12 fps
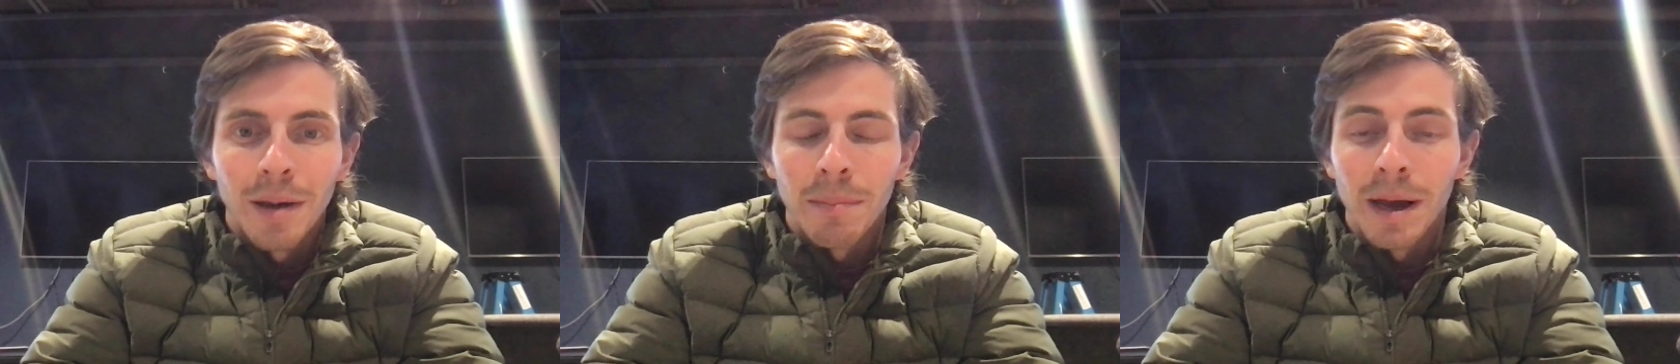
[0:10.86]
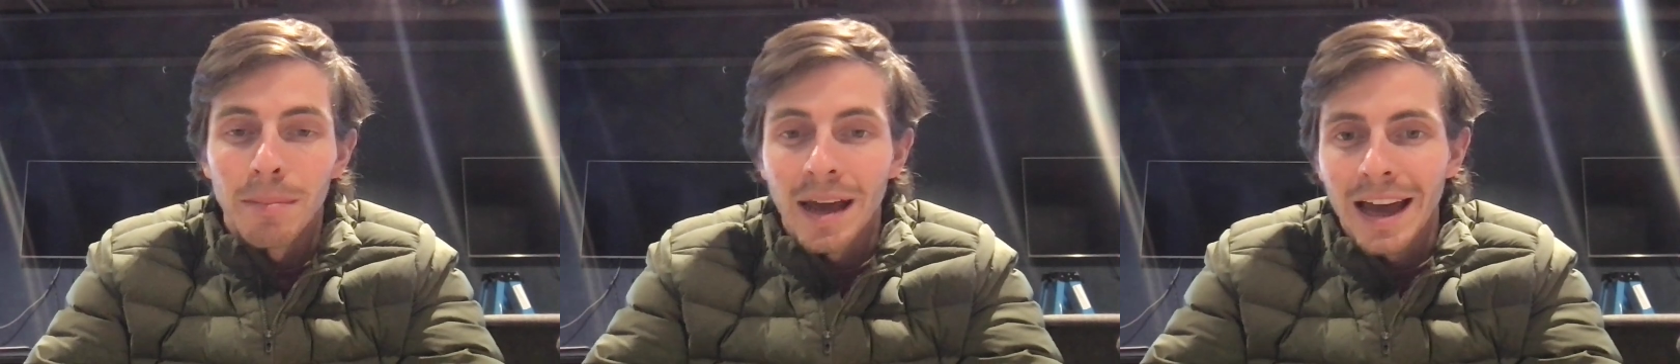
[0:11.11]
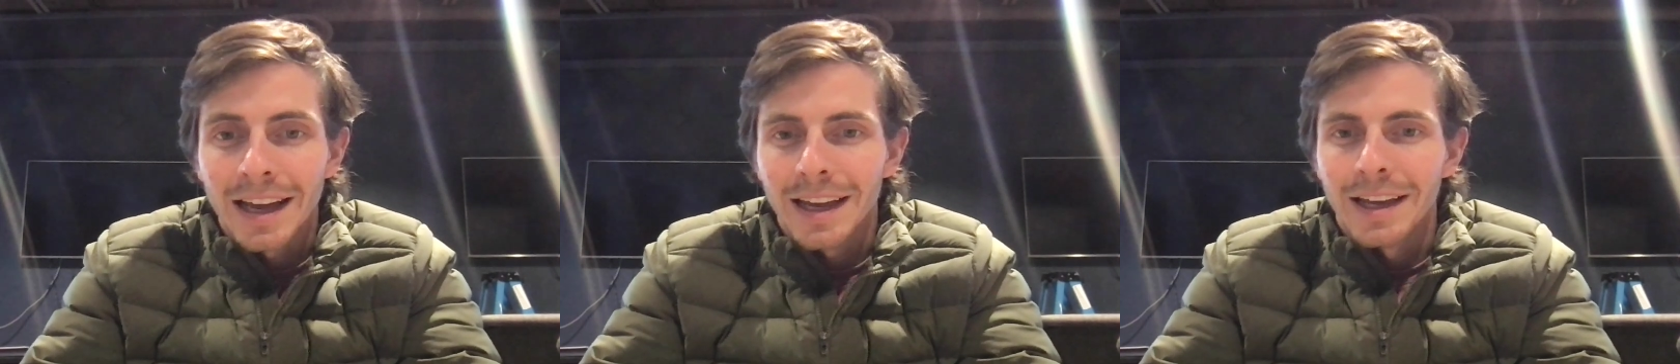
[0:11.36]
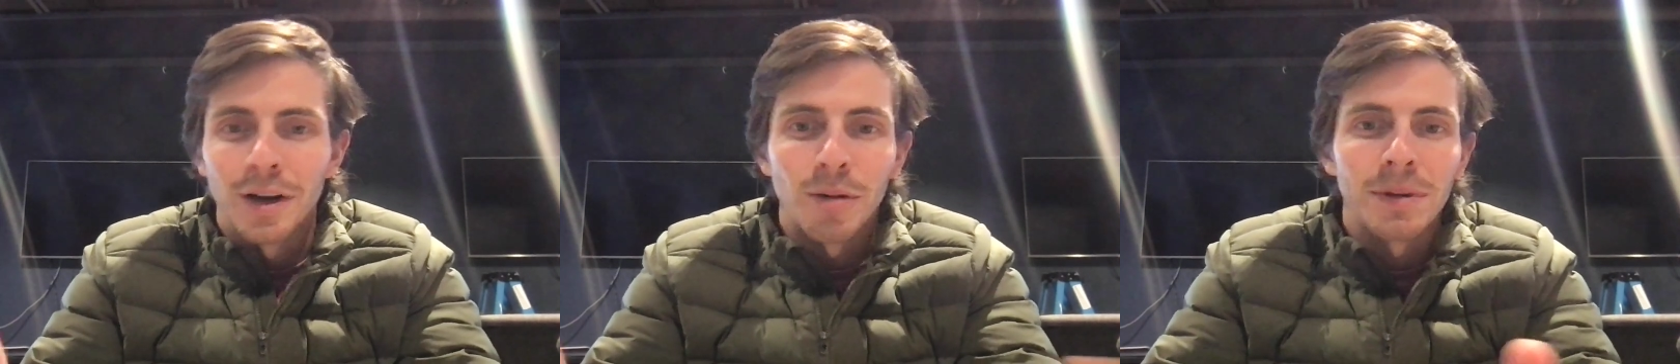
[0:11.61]
my Mac
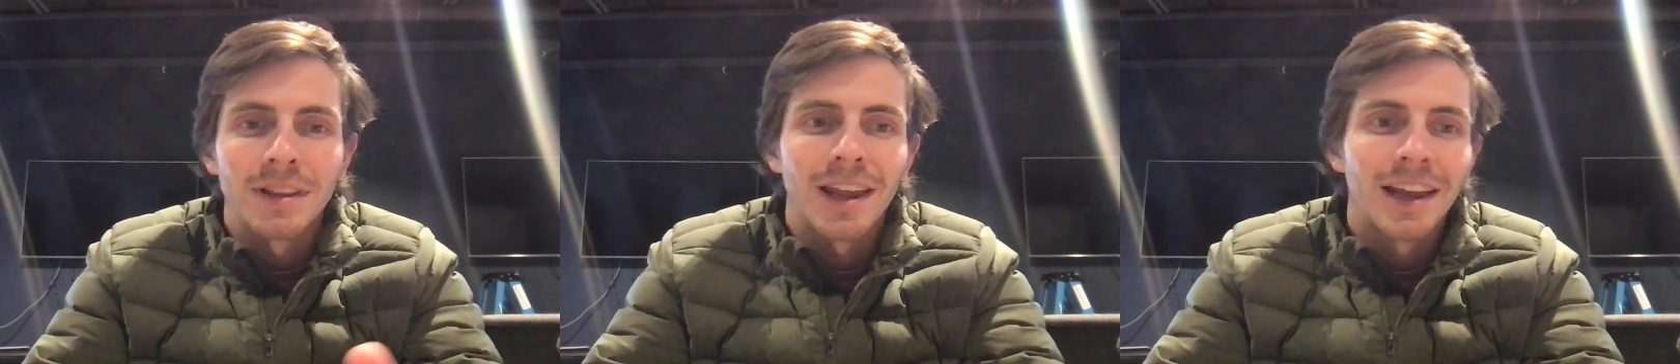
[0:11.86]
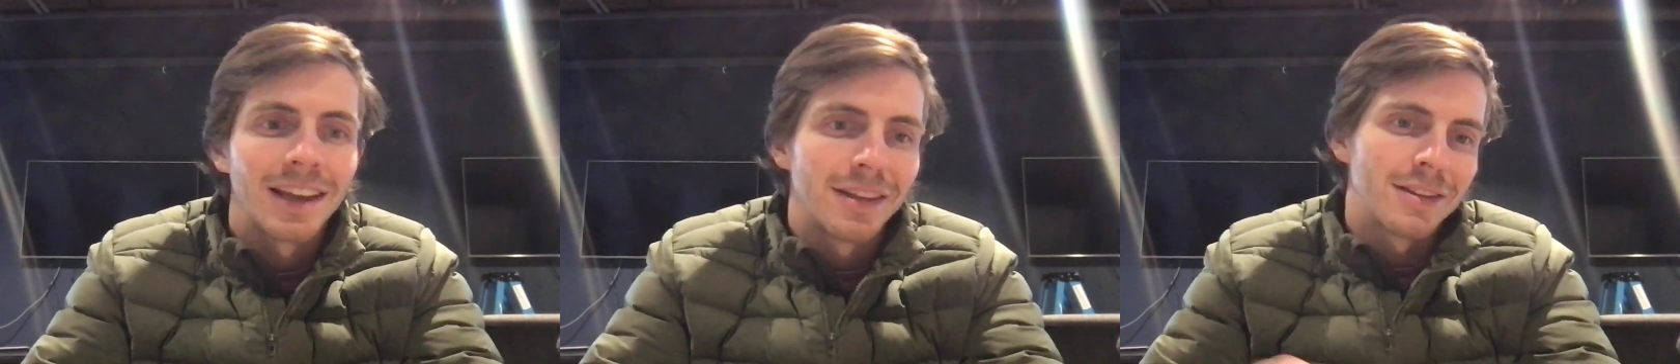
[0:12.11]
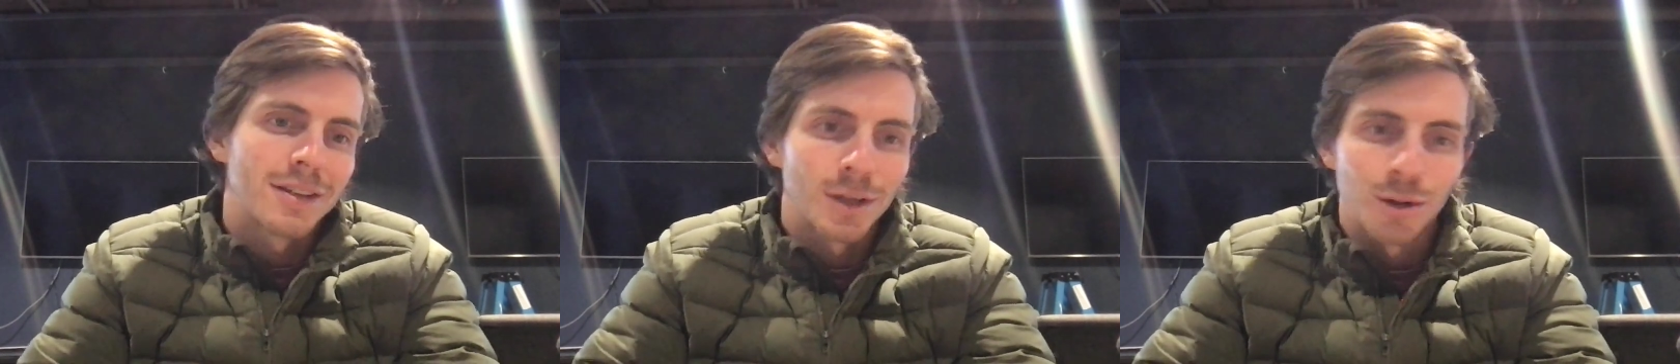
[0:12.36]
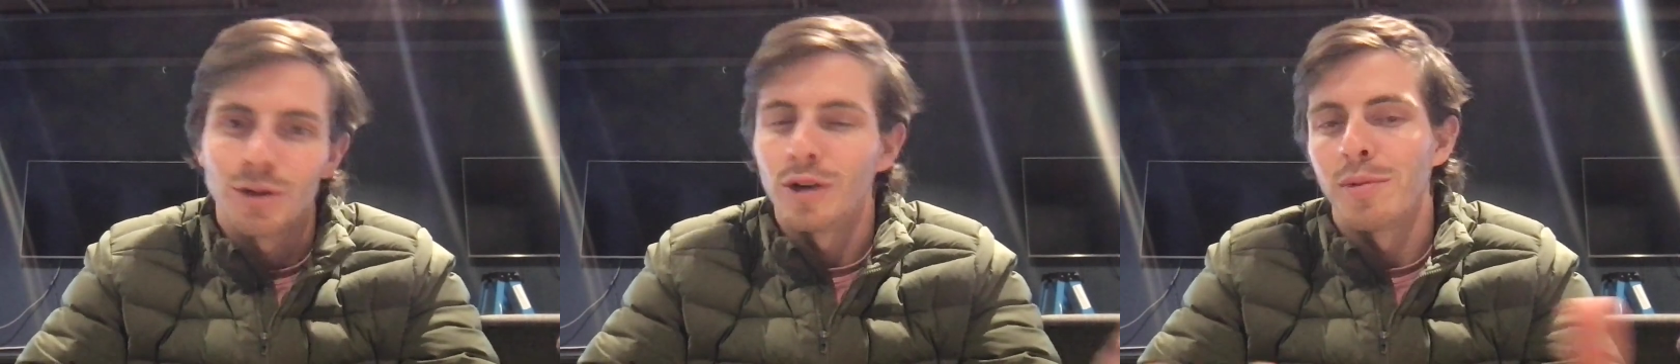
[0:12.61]
and hoping that I can get this on
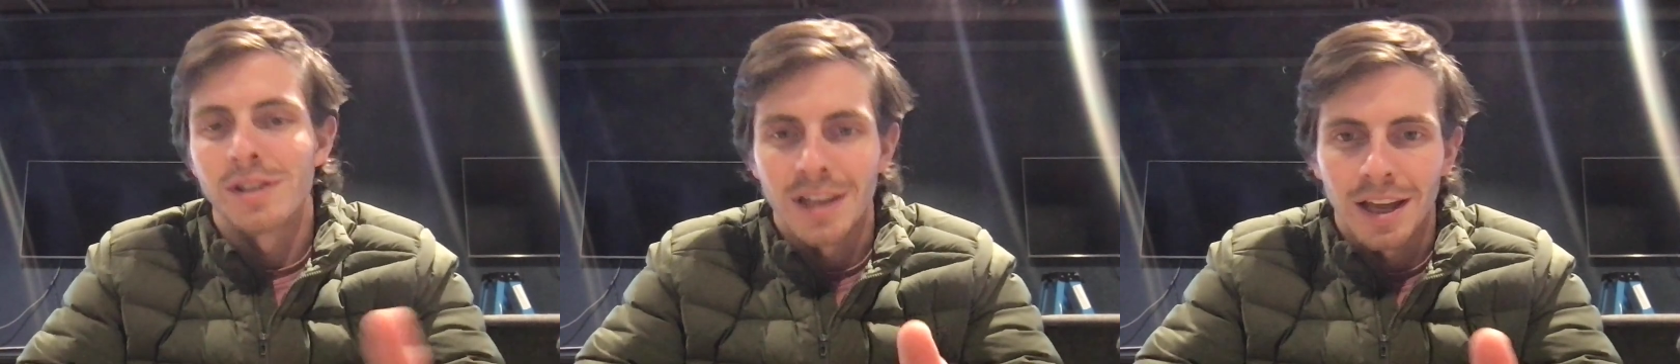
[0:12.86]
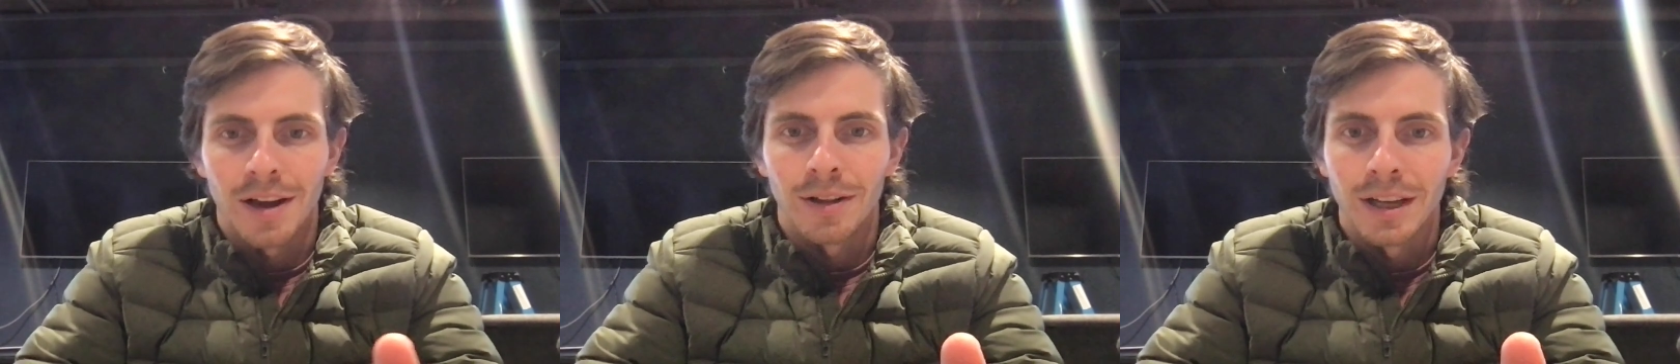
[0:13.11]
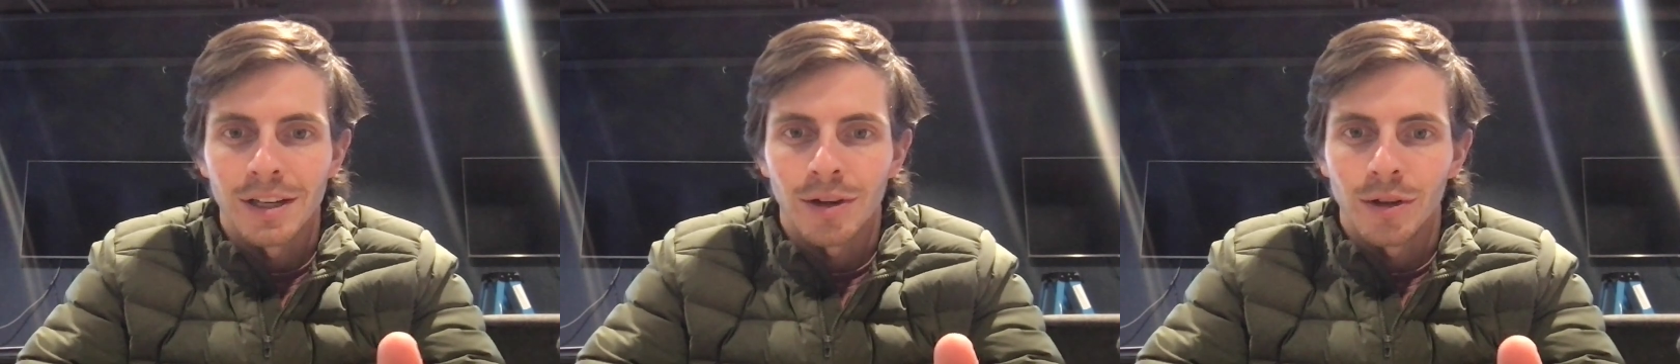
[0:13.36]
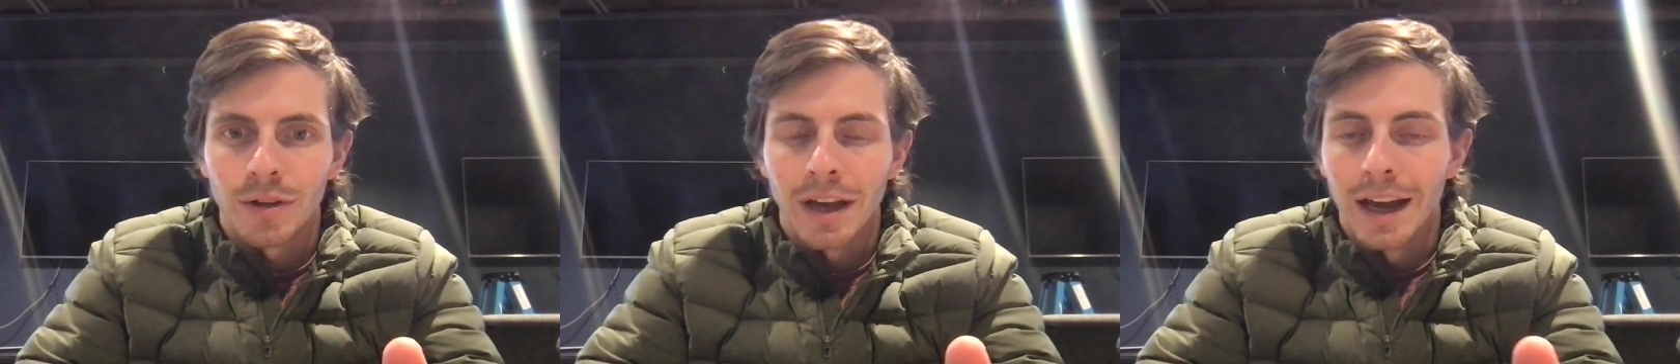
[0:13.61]
YouTube and sending out a link to
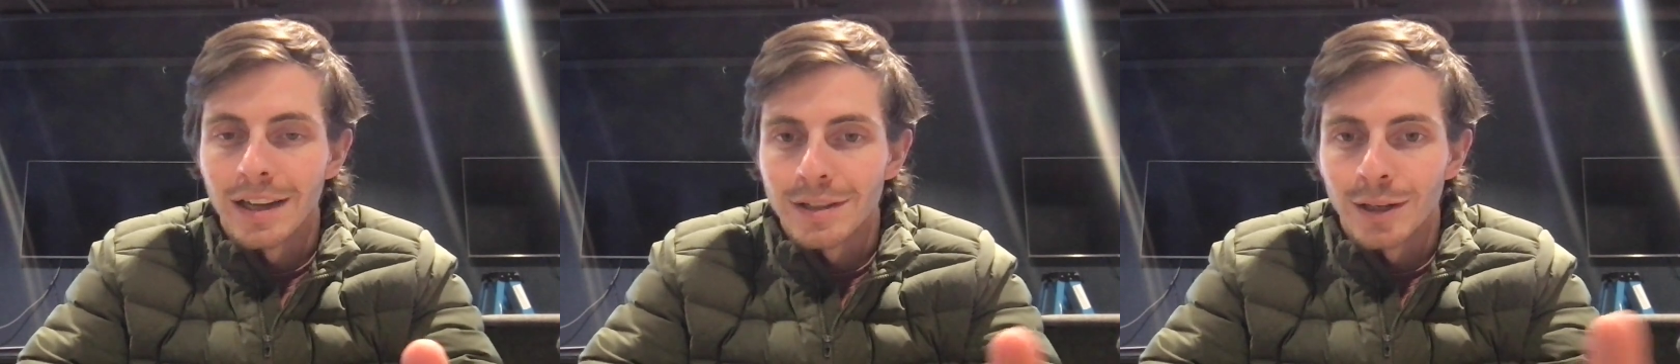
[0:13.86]
all you guys,